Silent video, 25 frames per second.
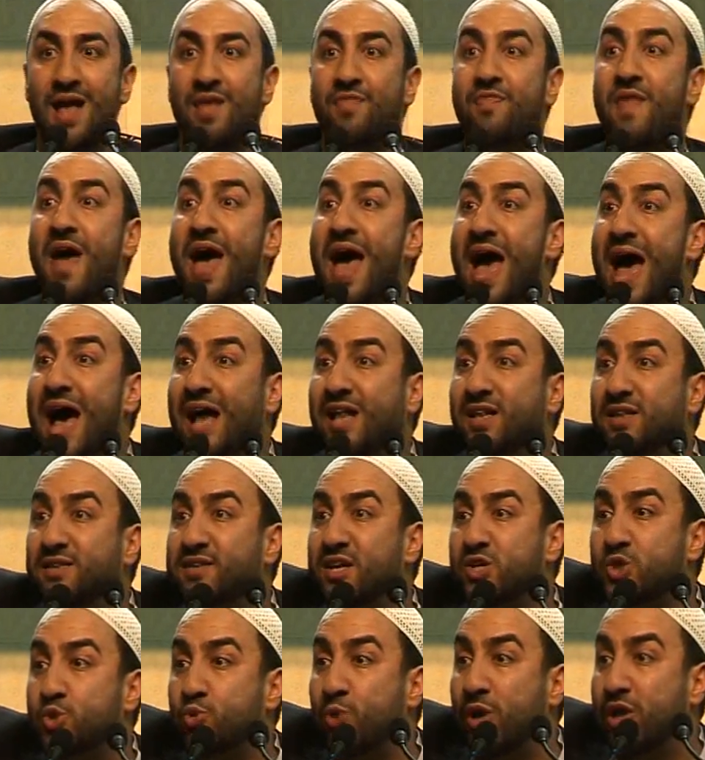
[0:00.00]
The
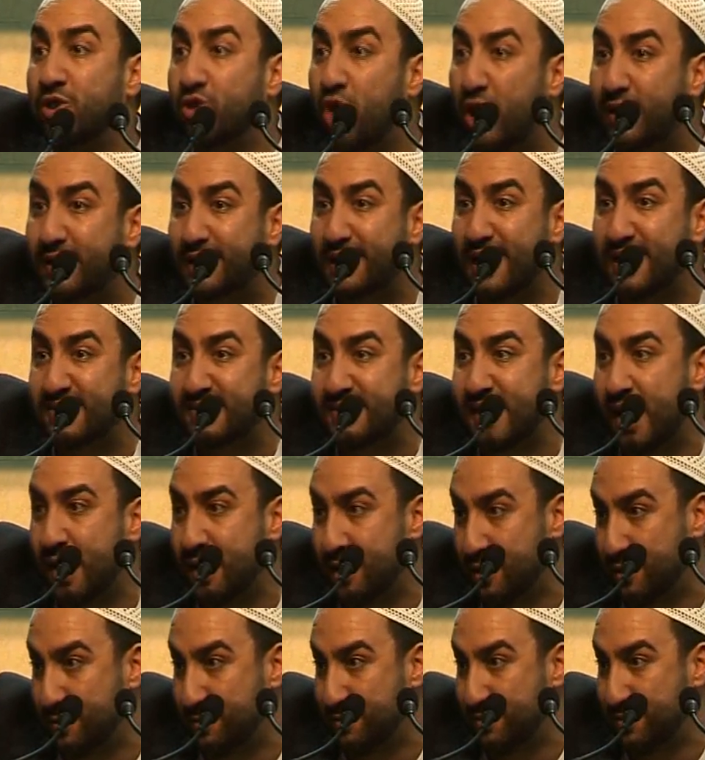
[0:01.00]
elders will not
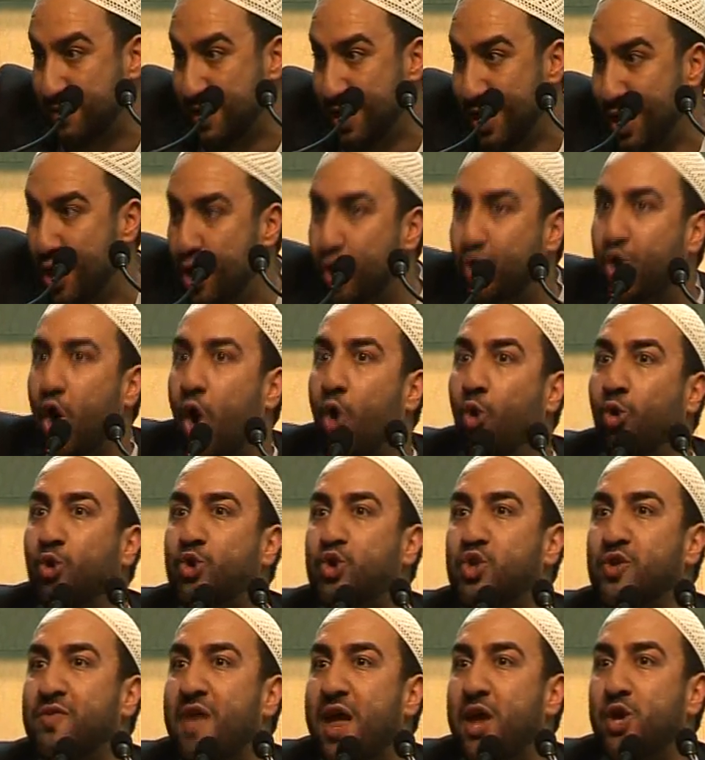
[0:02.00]
listen. Go
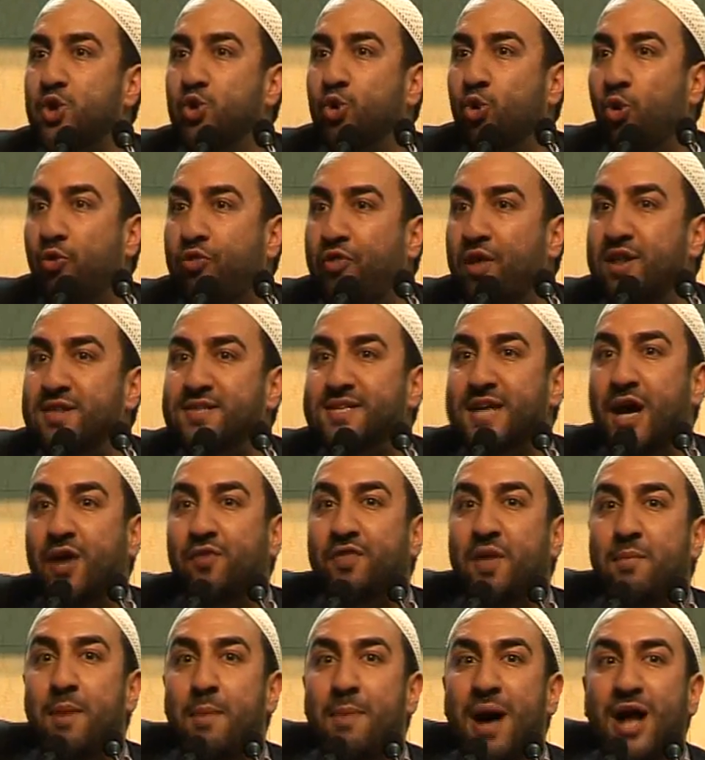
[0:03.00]
to the youth and tell
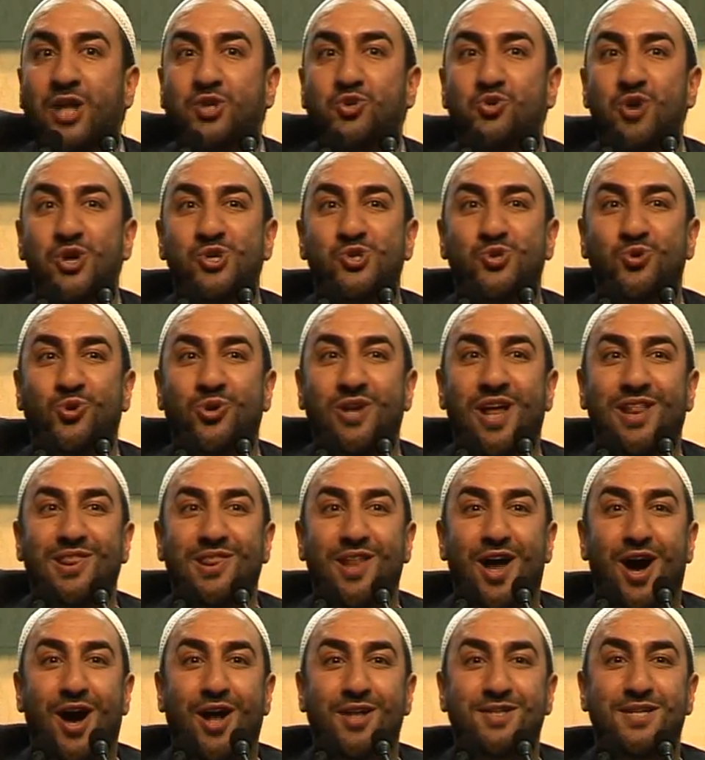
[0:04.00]
them about
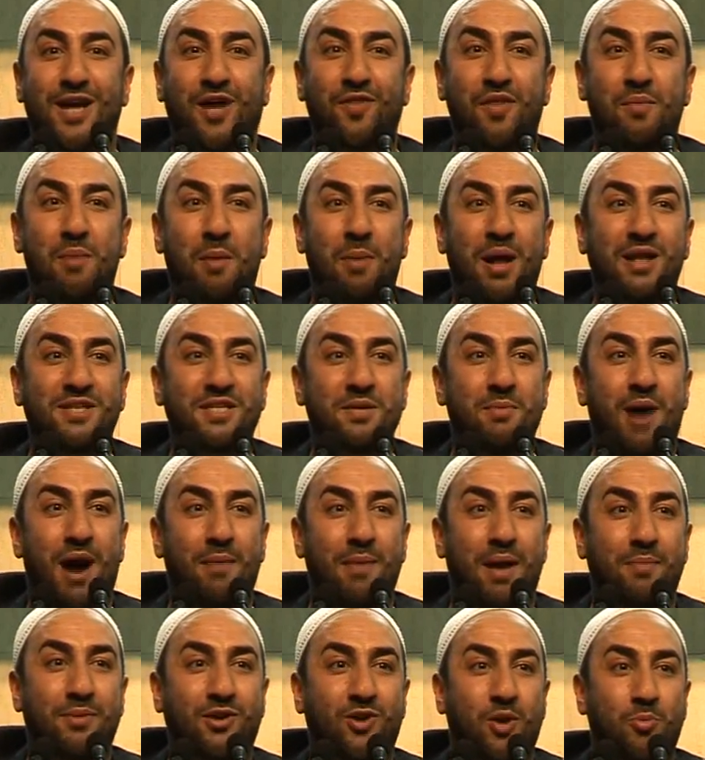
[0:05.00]
Rasulullah. Tell them about
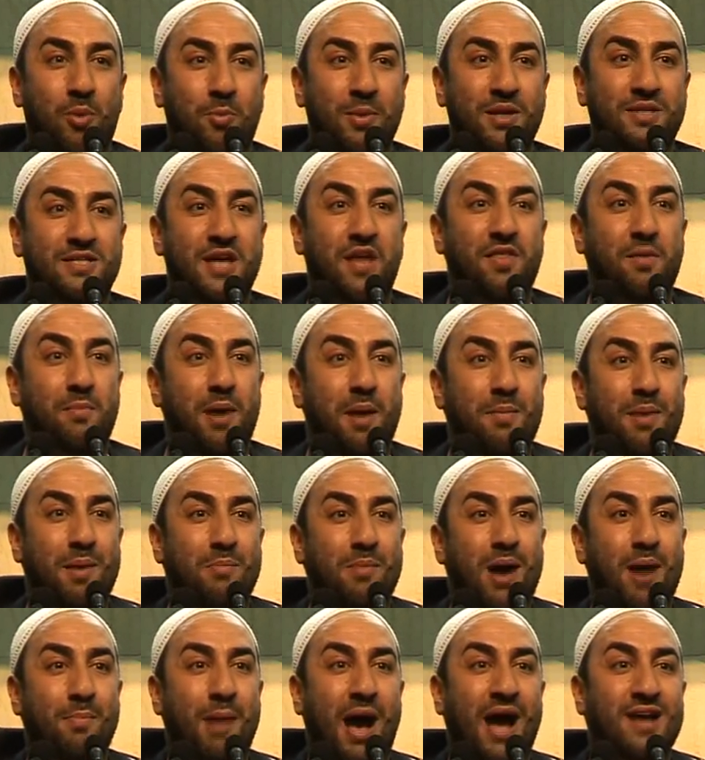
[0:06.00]
Imam Amir al-Mu'min. Tell them about
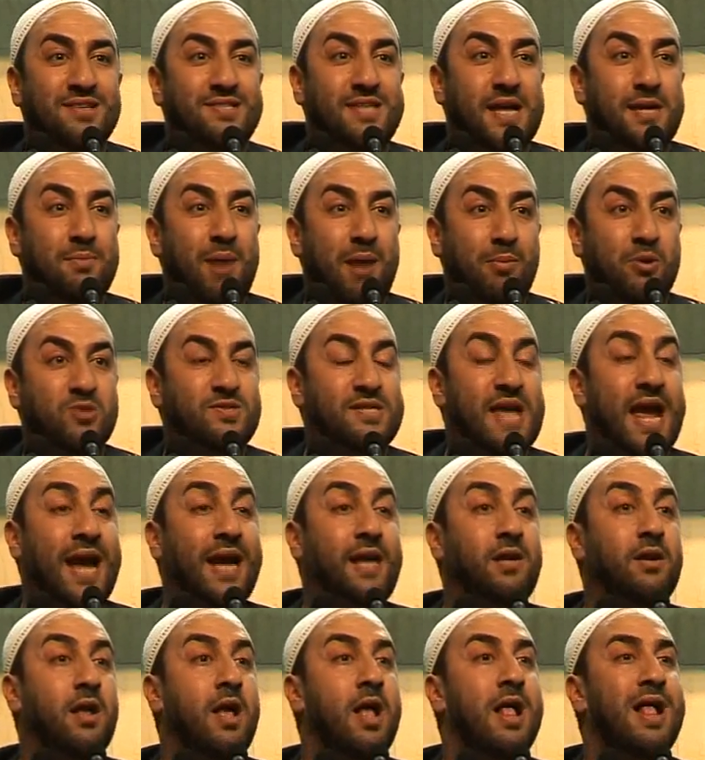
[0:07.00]
Imam Hassan, Imam
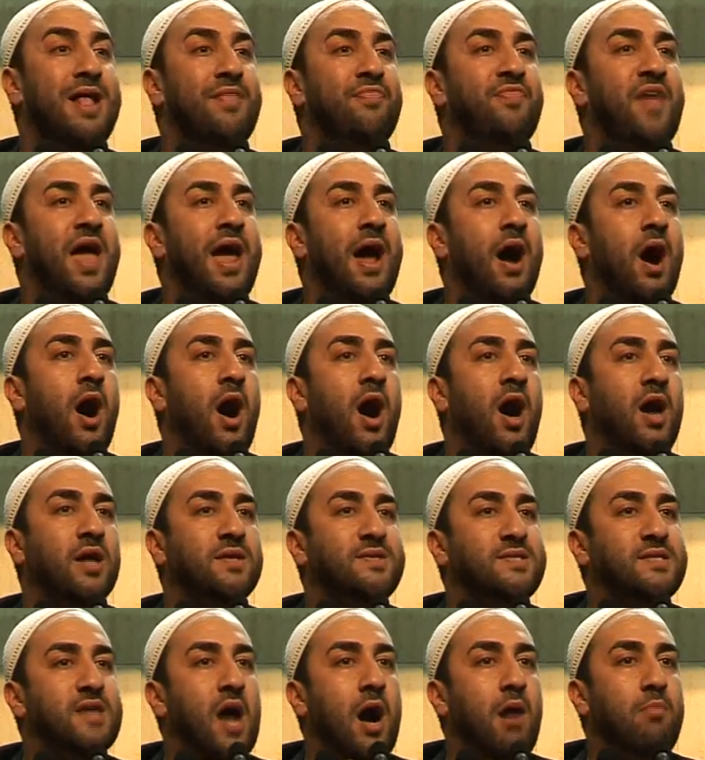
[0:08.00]
Hussein. Their
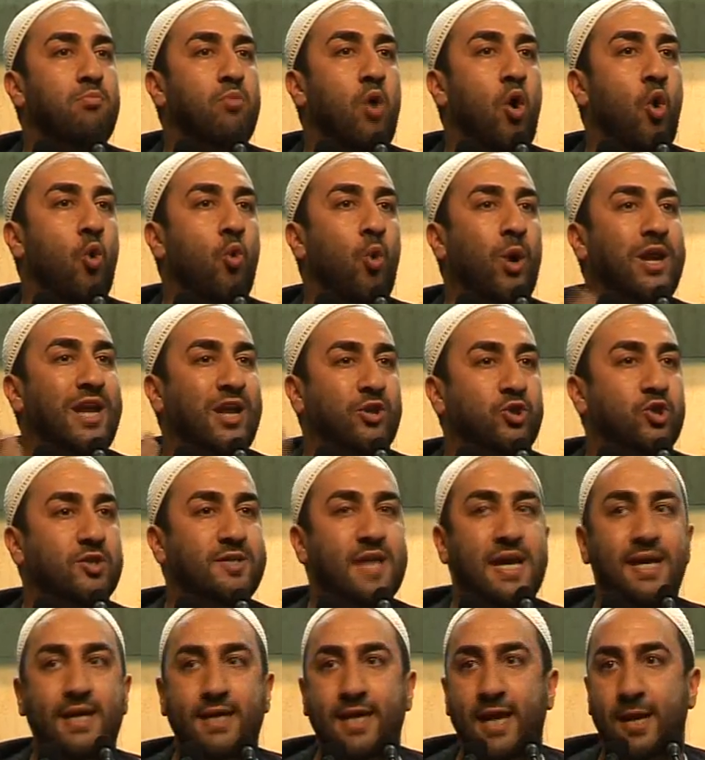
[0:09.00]
hearts are more willing to
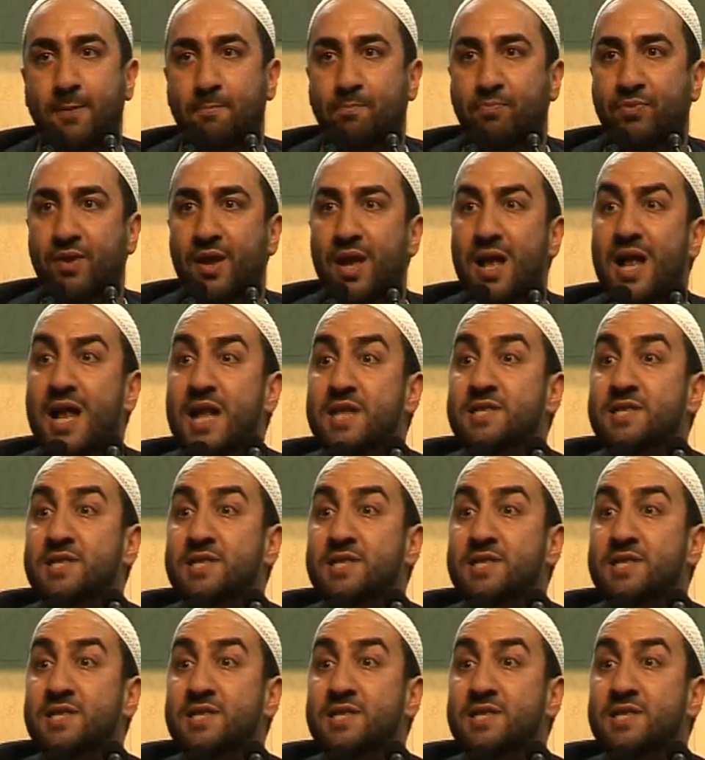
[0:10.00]
take in.